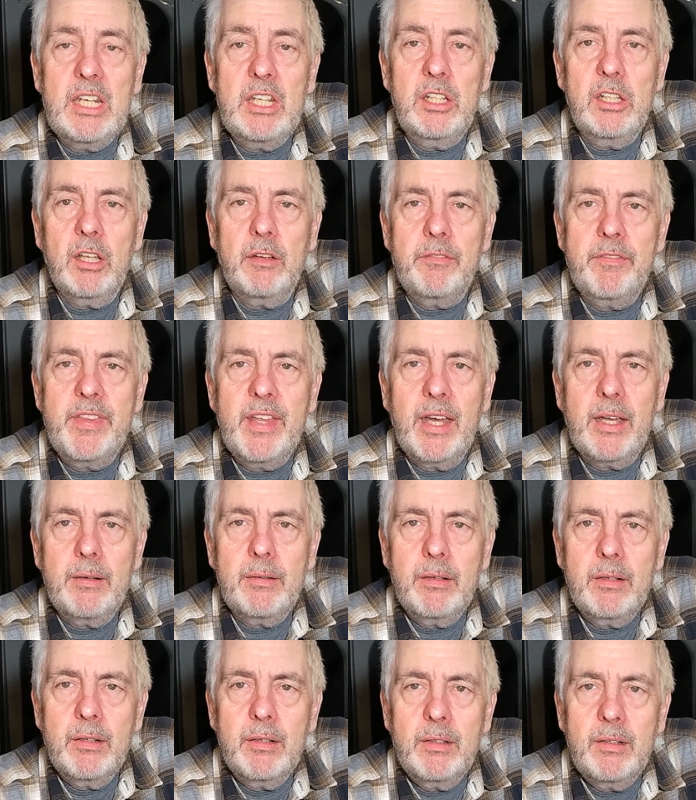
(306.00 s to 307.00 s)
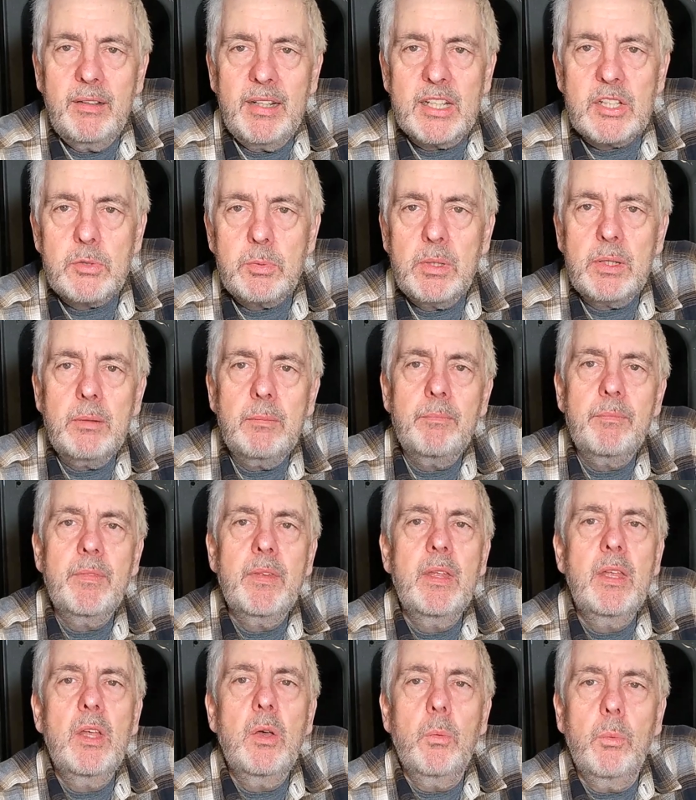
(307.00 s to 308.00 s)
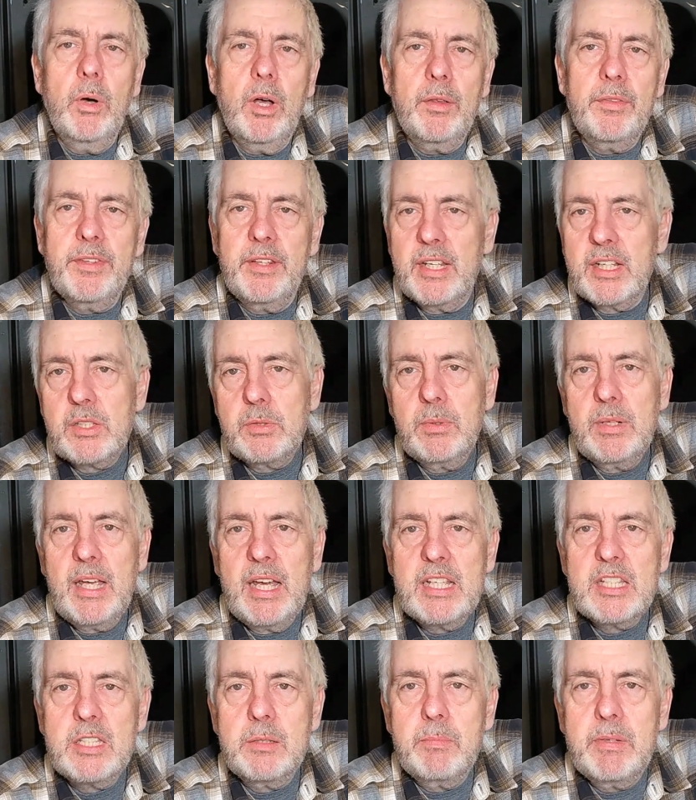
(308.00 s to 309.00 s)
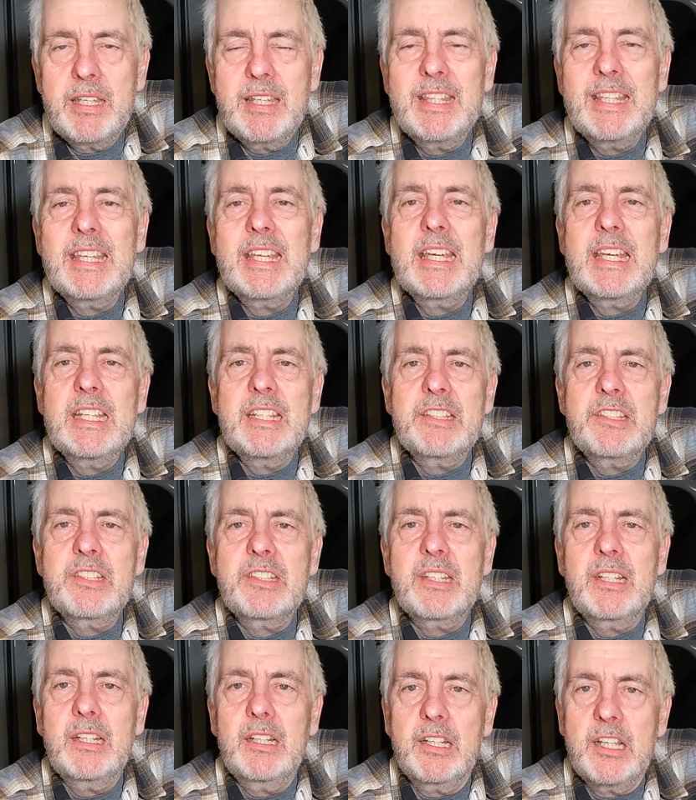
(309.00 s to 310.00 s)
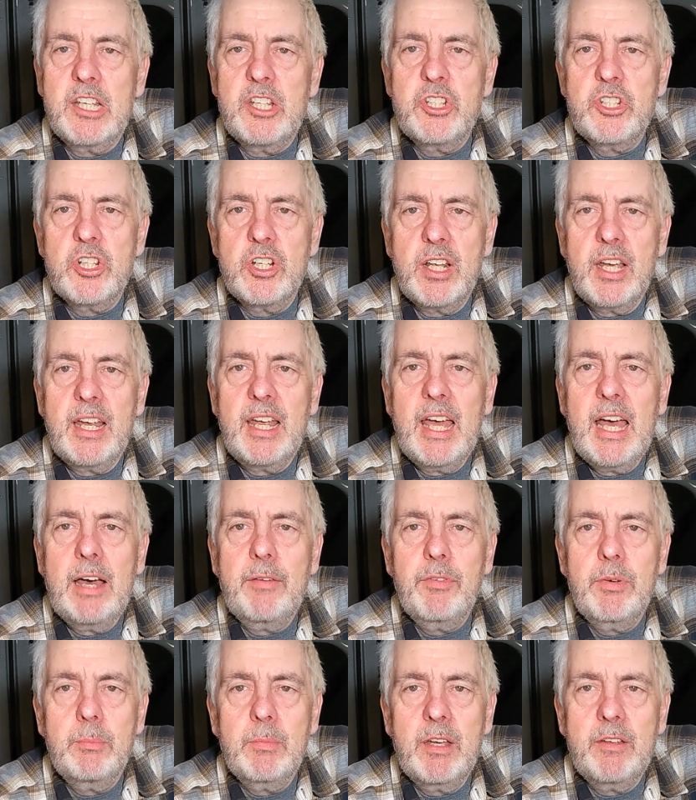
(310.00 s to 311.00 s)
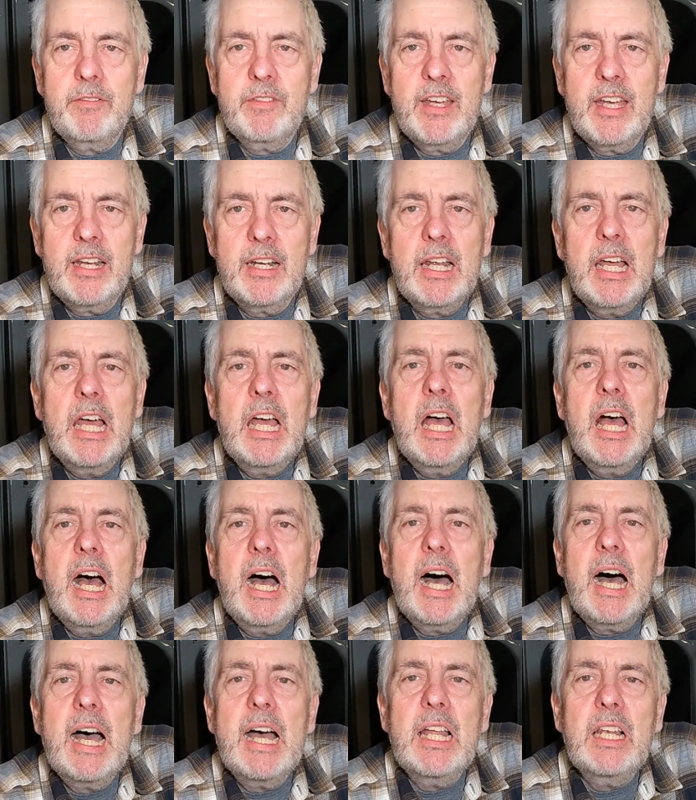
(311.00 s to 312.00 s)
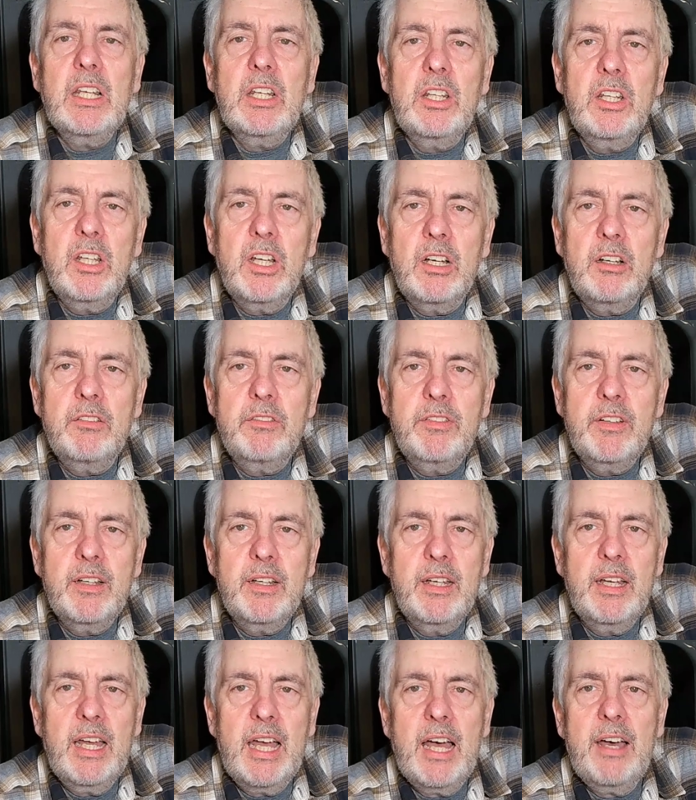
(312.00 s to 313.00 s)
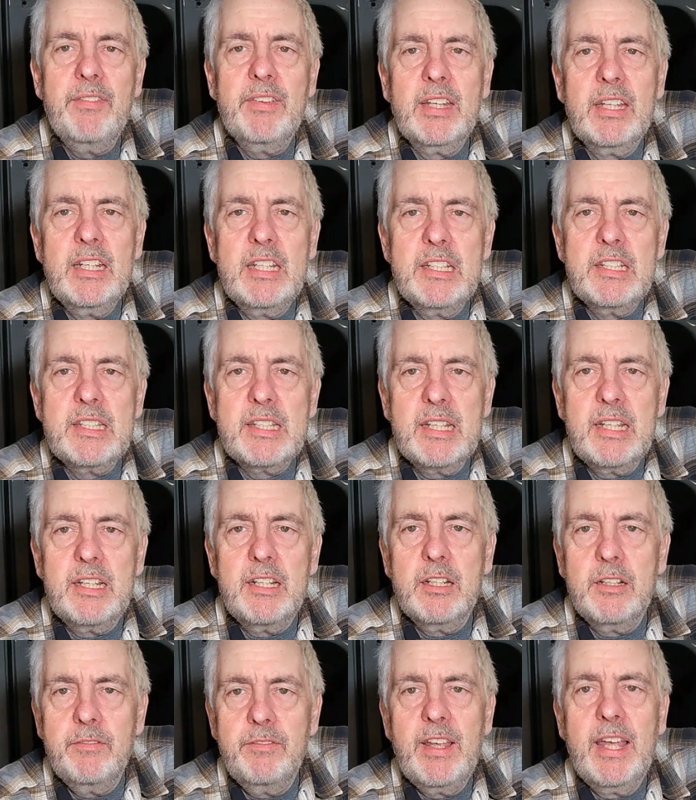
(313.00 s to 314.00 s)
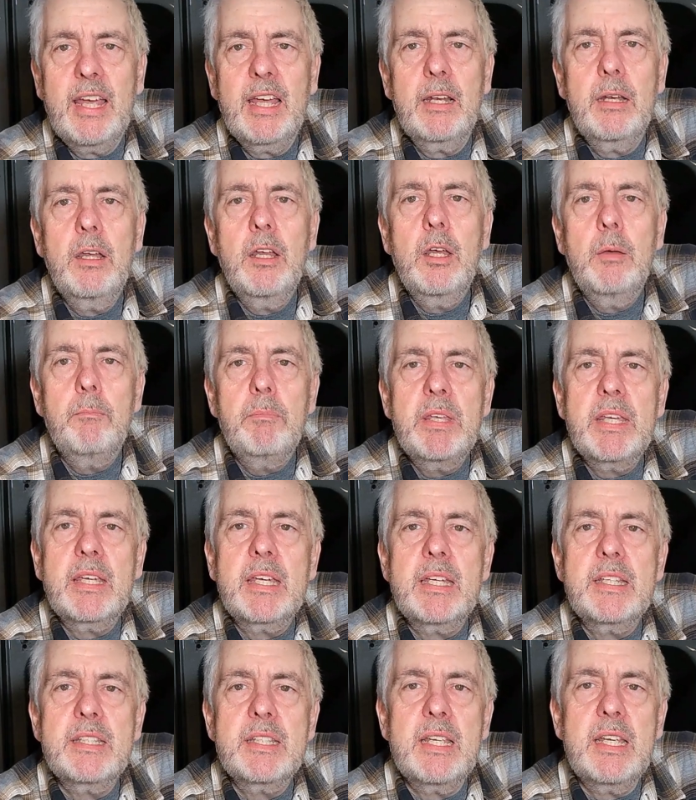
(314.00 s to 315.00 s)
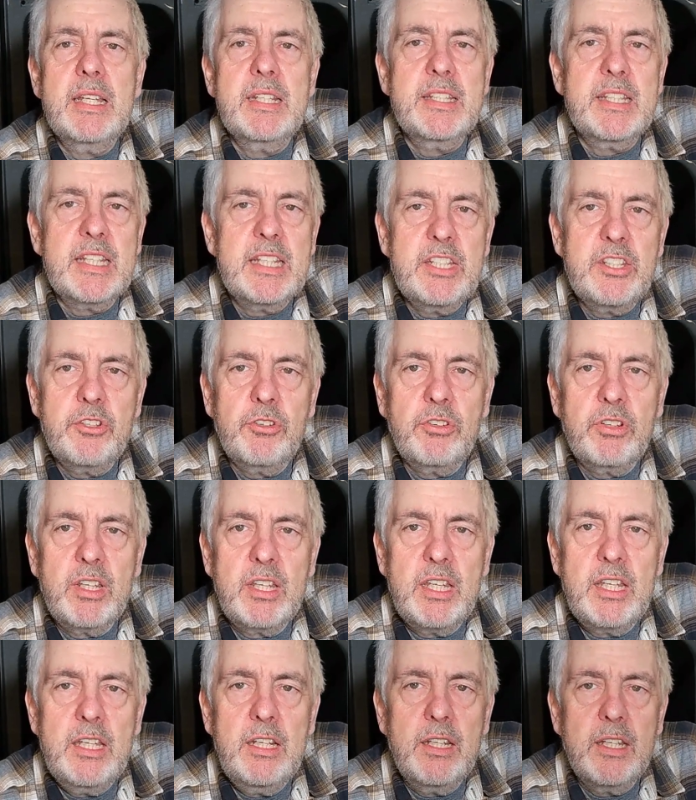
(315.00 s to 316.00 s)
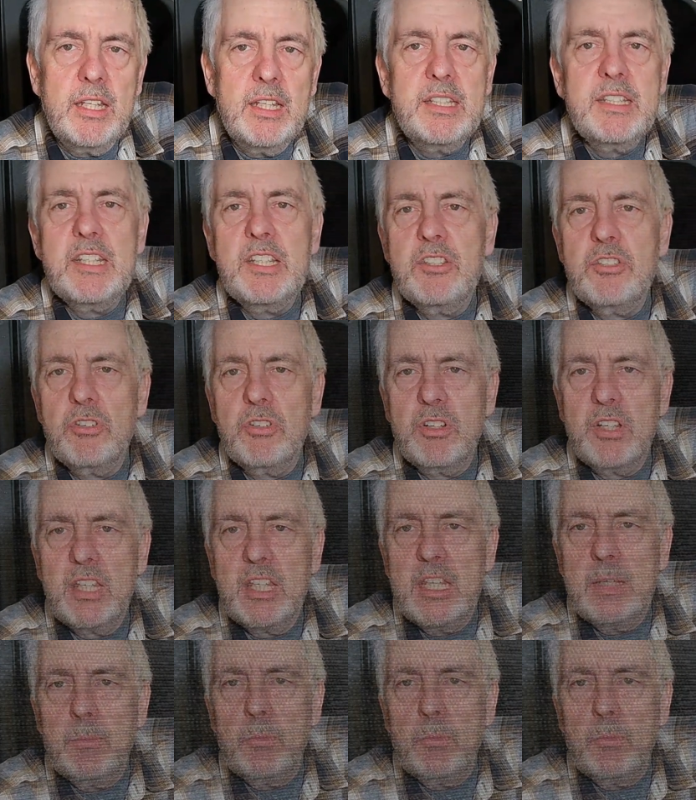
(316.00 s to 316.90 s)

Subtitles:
I love that. Next one? Well, the next one has to be the insulation I have in my van. I love having an insulated van because it's easier to heat, it's easier to